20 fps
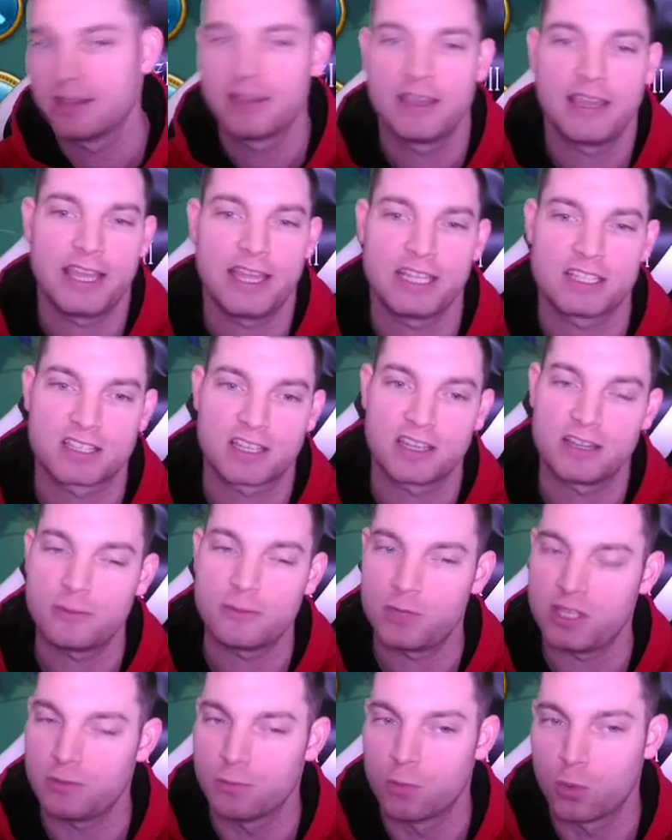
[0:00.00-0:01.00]
It's going to
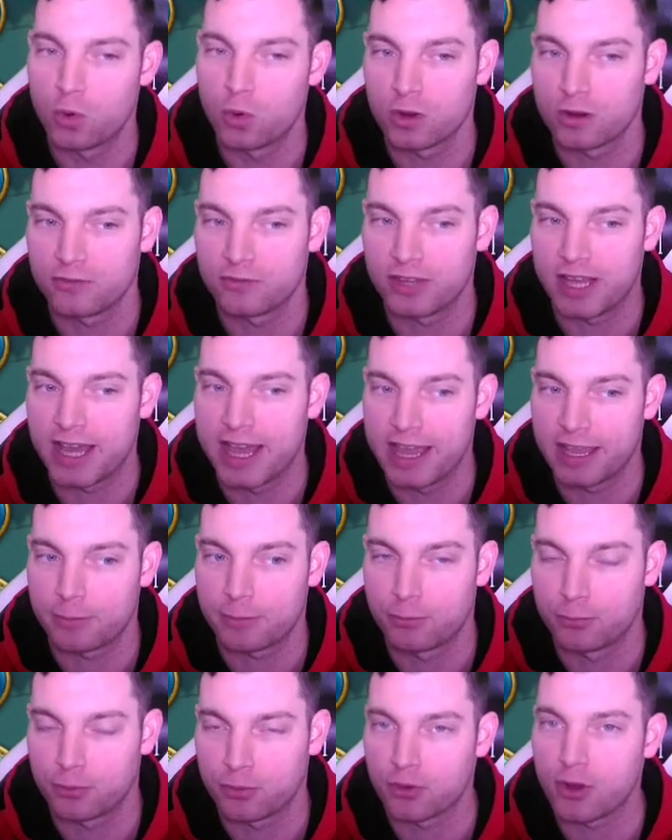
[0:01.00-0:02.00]
be more of like
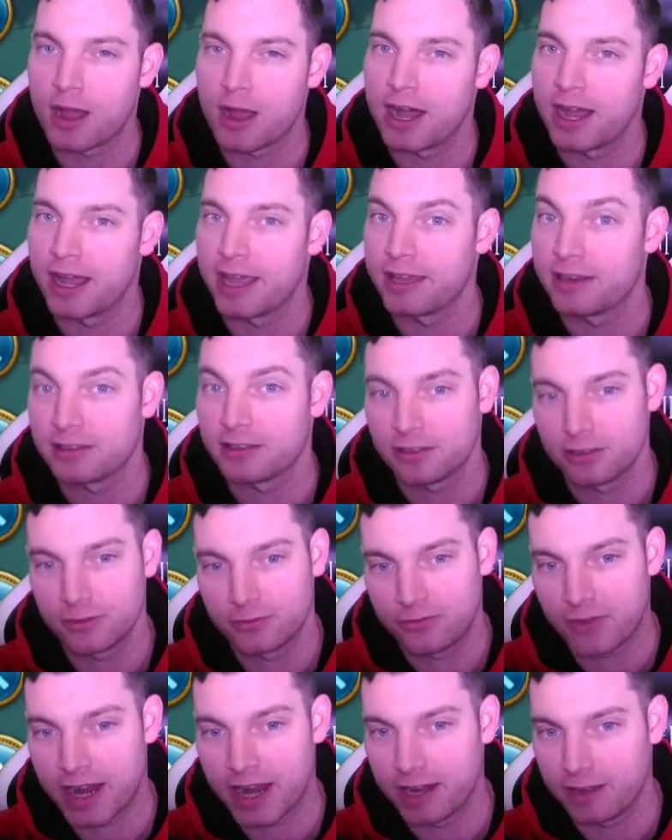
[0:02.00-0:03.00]
pride,
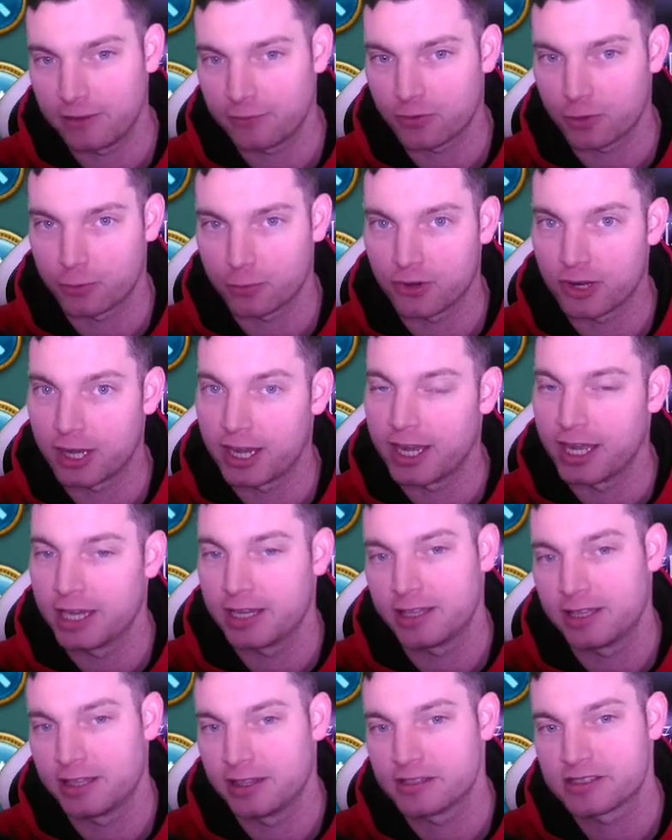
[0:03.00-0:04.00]
fighting for pride
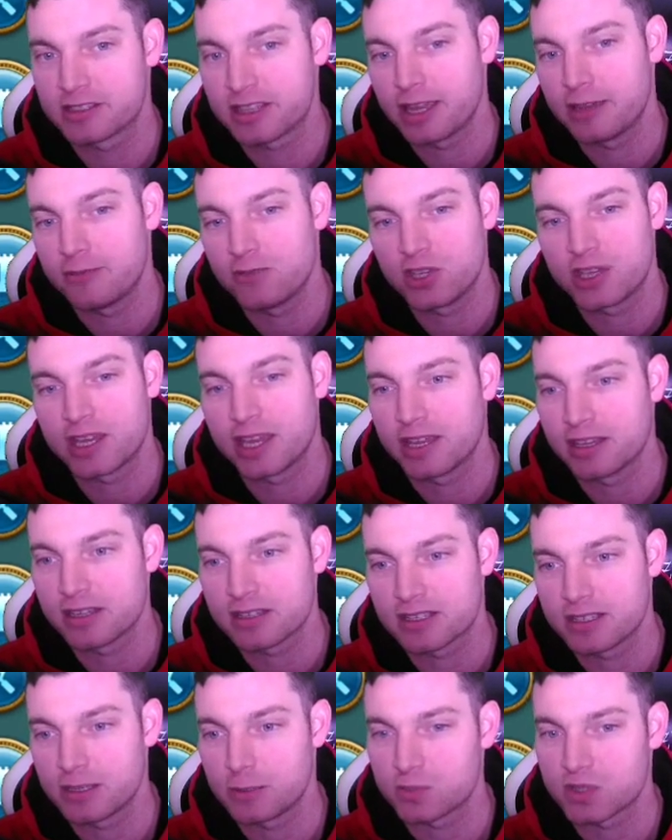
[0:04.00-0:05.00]
in this KVK, it
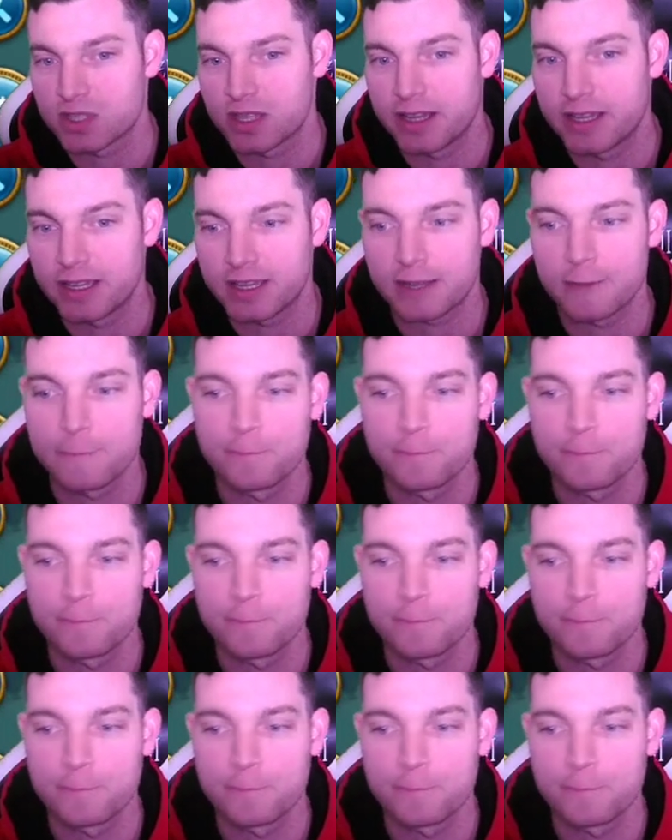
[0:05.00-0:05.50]
seems like.